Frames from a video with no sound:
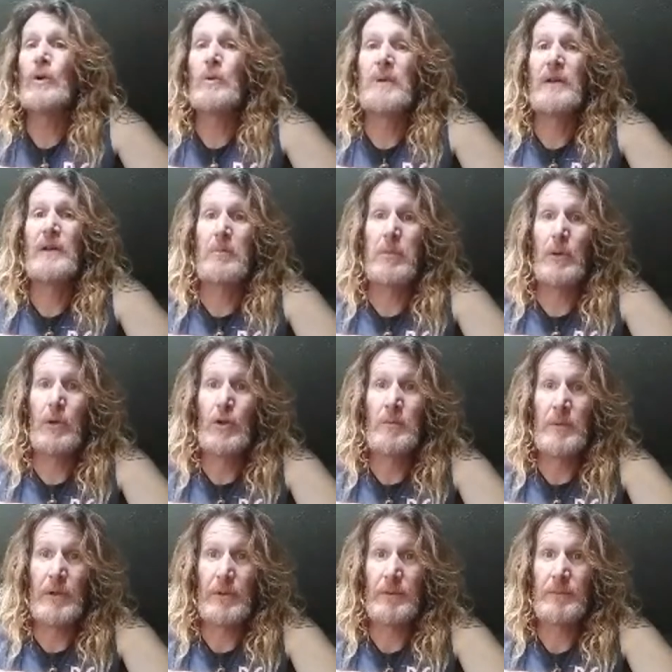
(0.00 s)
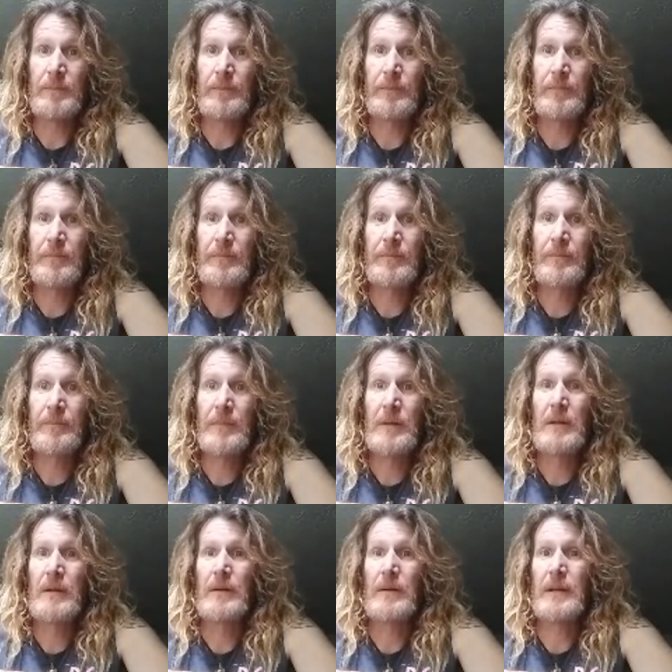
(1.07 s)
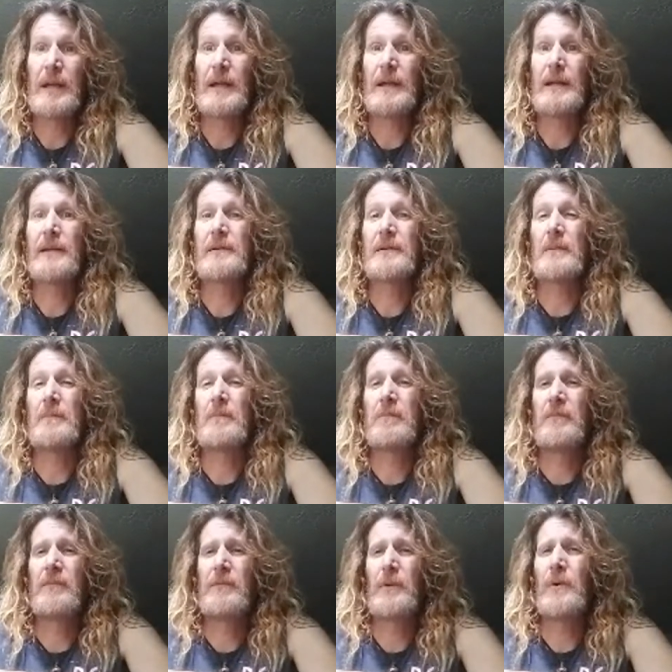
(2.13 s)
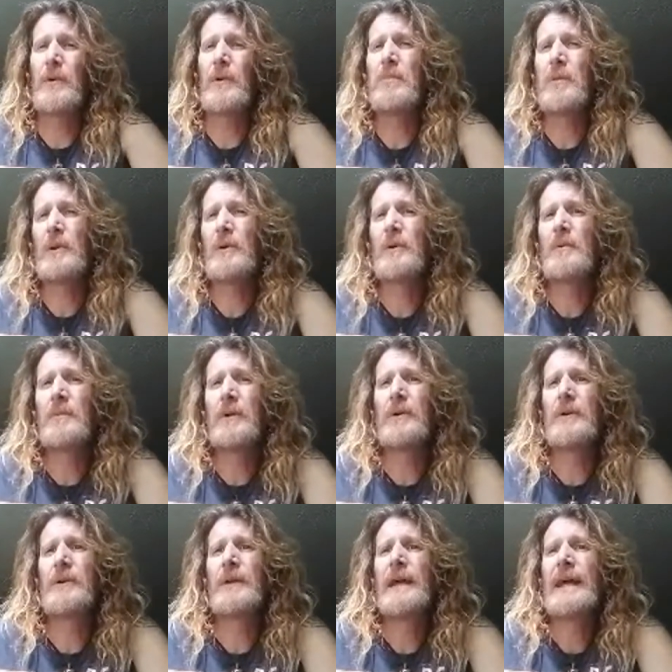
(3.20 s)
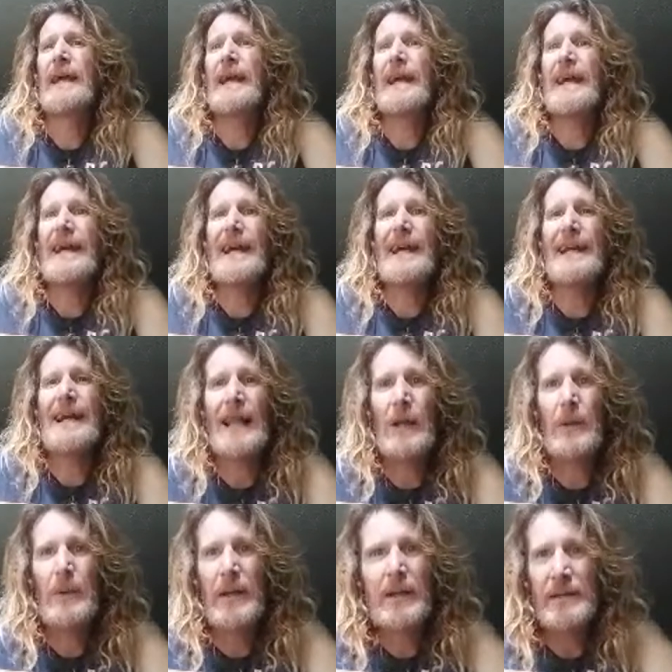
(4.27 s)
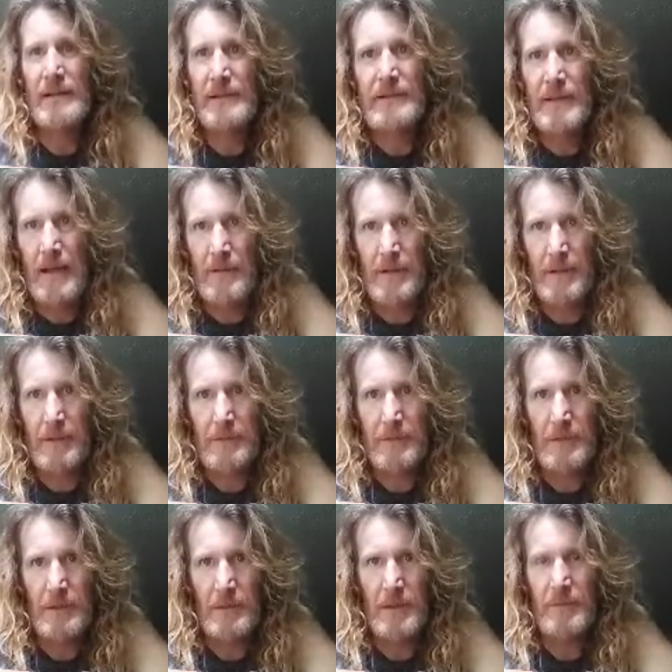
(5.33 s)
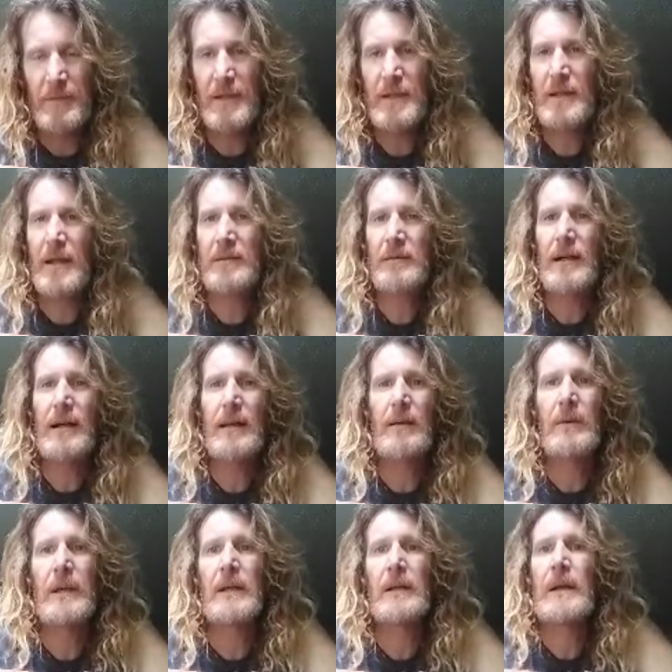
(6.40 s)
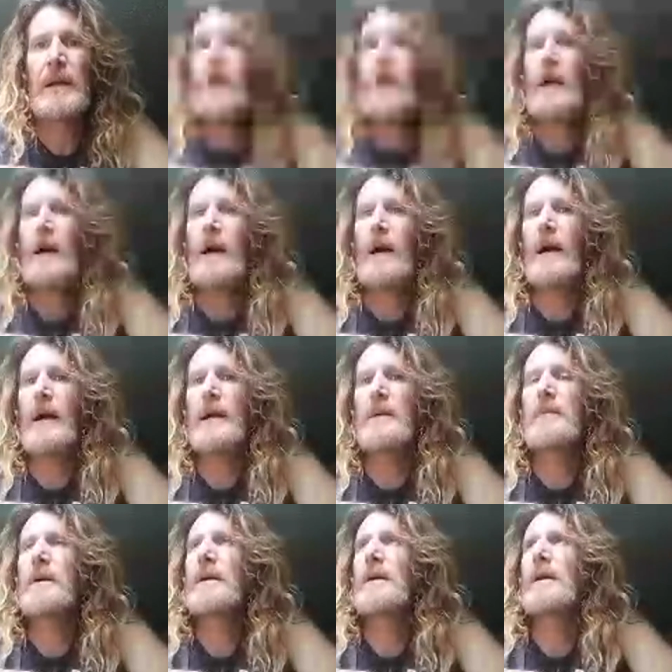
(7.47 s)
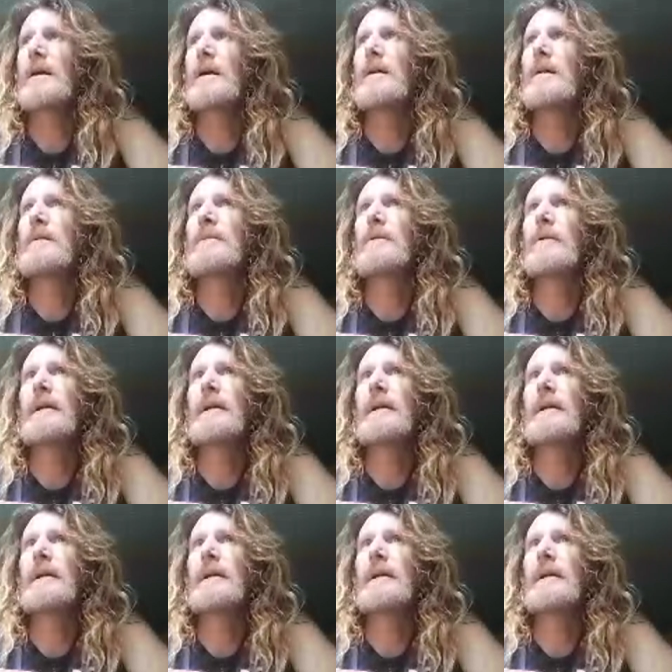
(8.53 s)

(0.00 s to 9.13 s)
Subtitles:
but it's a blue moon. Okay? It's a full blue moon, and Halloween is on Saturday. So if they cancel Halloween, I am going to go